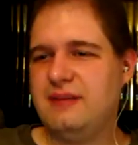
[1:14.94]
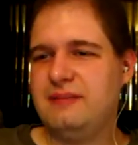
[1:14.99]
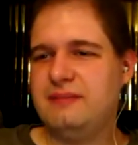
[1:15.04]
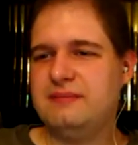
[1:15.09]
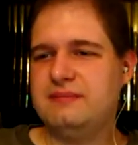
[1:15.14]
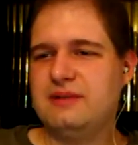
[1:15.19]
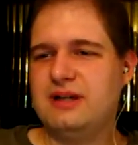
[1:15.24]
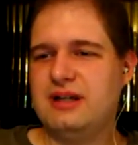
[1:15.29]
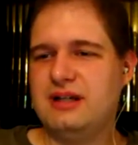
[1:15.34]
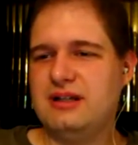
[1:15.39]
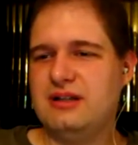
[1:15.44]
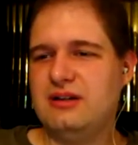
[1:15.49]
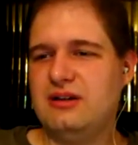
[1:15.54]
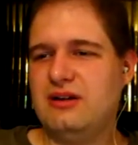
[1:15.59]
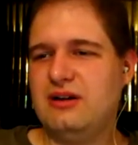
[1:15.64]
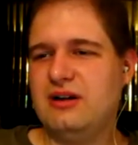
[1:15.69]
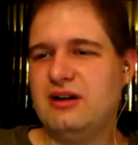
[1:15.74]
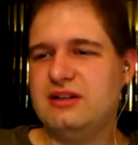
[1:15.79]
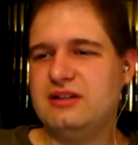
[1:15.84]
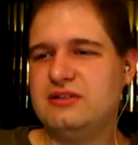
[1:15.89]
up kind of
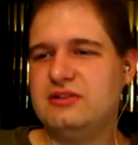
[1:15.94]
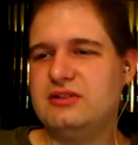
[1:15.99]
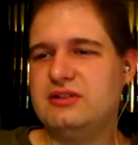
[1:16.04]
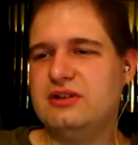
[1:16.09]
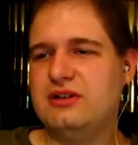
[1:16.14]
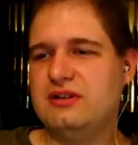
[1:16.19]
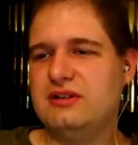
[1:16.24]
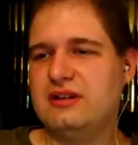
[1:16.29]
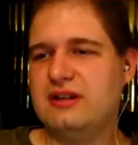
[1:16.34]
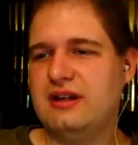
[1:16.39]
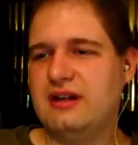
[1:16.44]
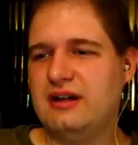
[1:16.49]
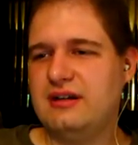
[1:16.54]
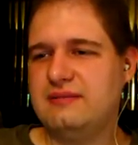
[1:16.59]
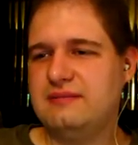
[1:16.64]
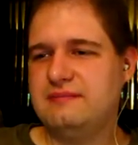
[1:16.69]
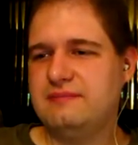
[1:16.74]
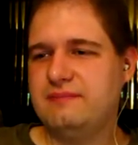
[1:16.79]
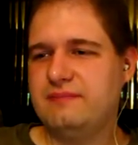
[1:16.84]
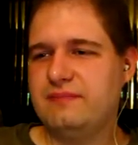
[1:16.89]
long as a result of
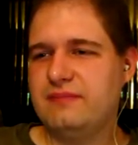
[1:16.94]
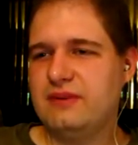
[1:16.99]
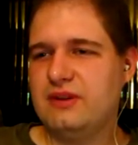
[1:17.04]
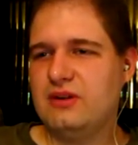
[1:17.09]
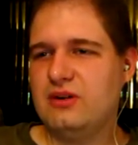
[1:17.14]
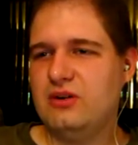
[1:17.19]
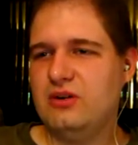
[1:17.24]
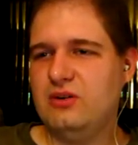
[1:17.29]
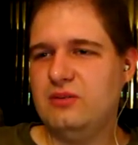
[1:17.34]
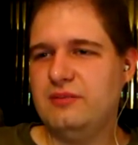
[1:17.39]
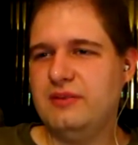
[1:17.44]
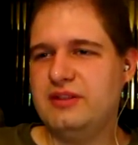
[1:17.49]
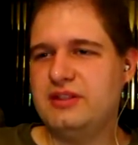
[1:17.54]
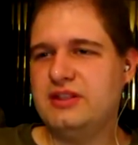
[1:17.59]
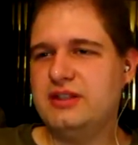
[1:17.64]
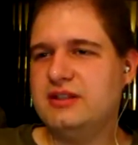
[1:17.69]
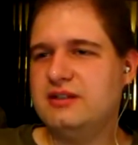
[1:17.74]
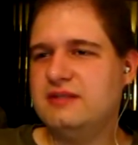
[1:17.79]
that. Oh, miss